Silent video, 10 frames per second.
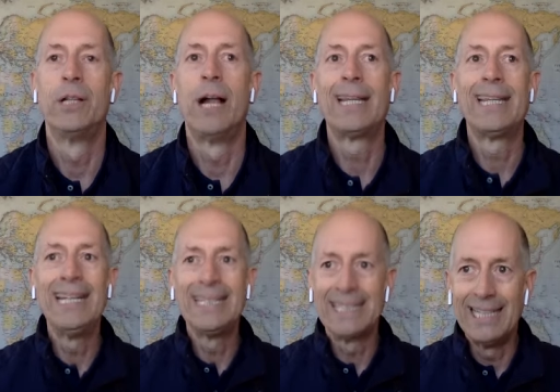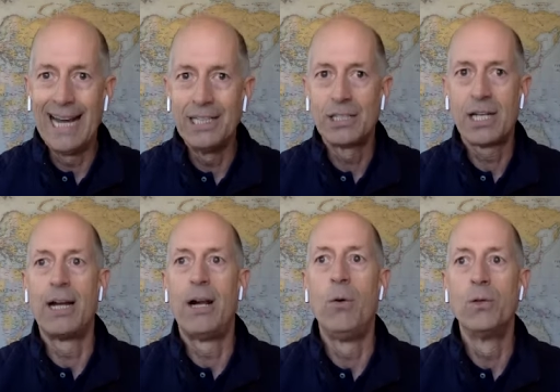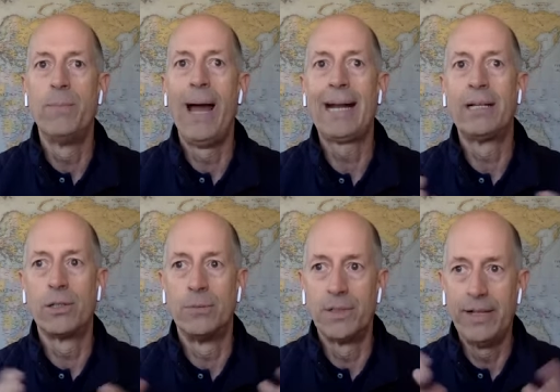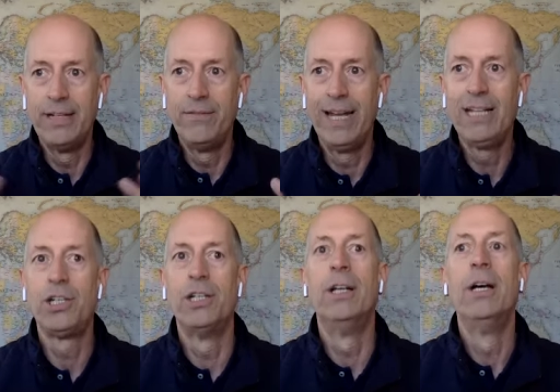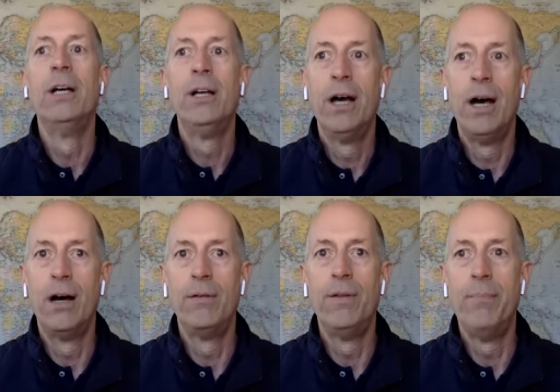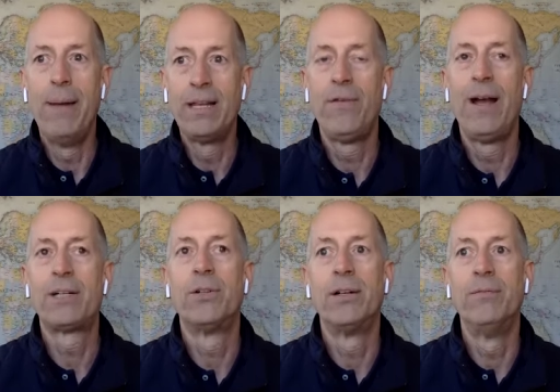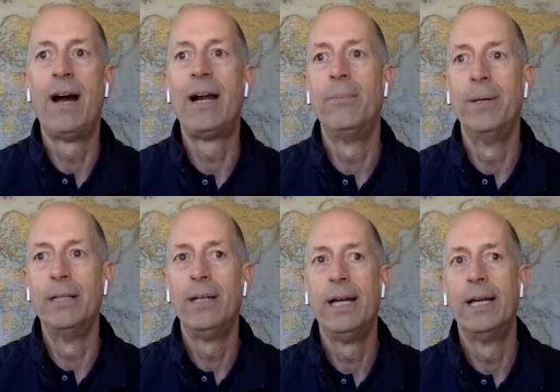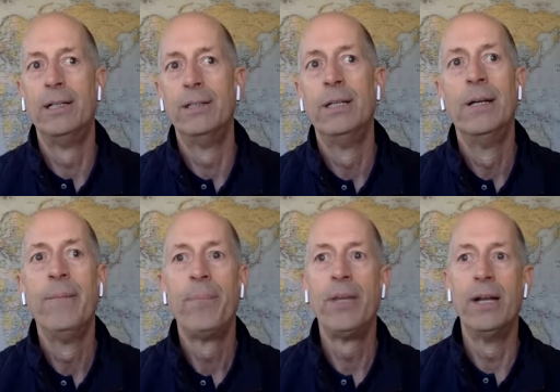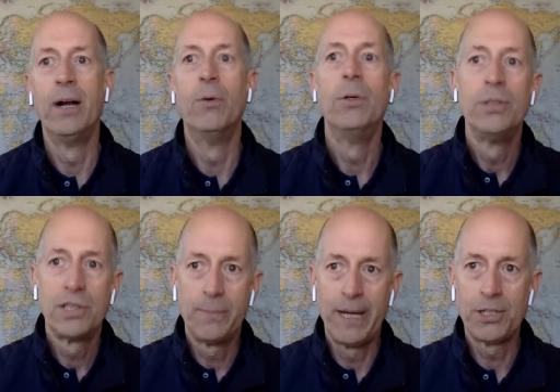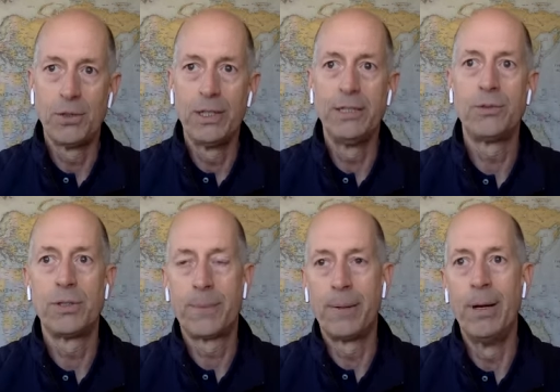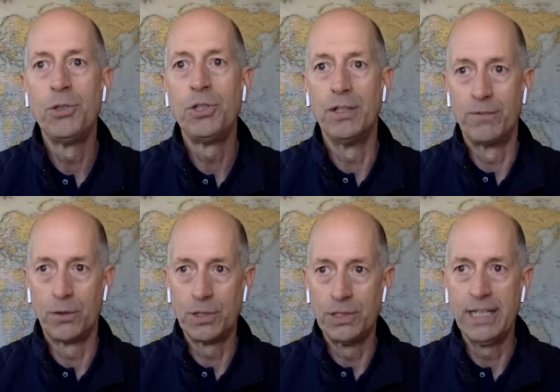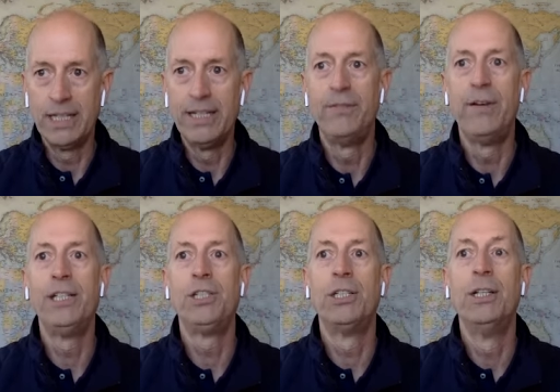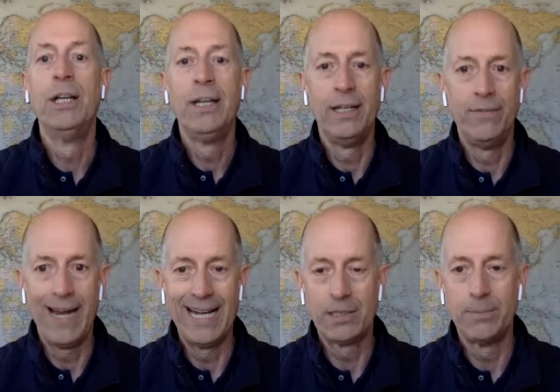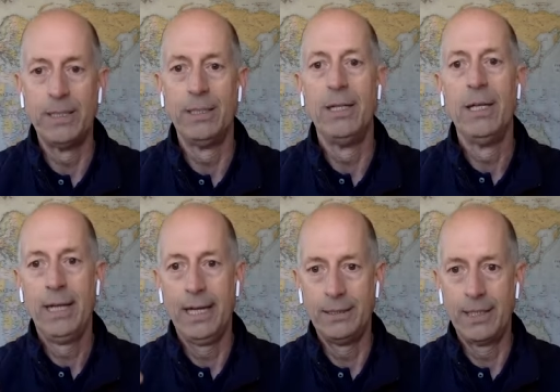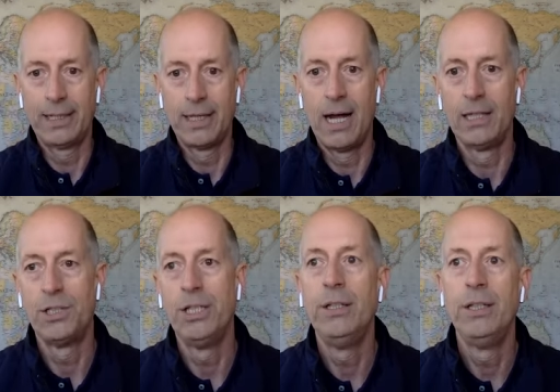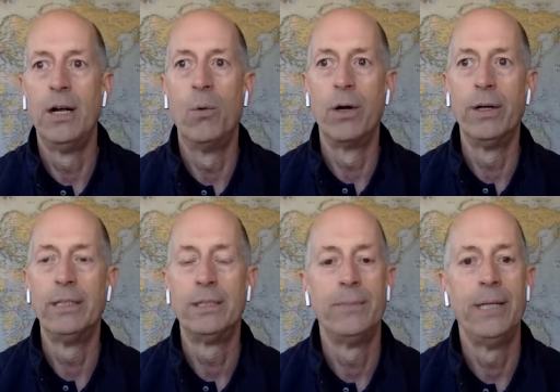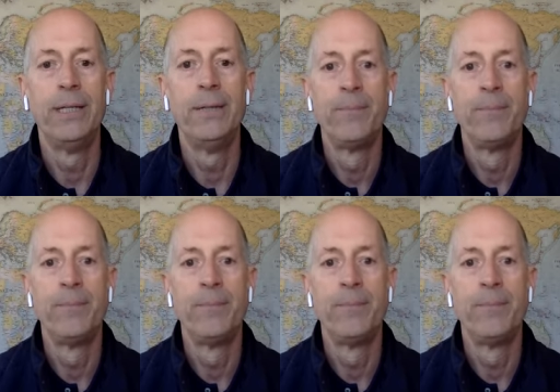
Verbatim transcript: a lot of things that that just kind of holds back in terms of innovation of the manufacturing environment and you know special interest promotion versus innovation, advancement, and technology. You know where it needs to be.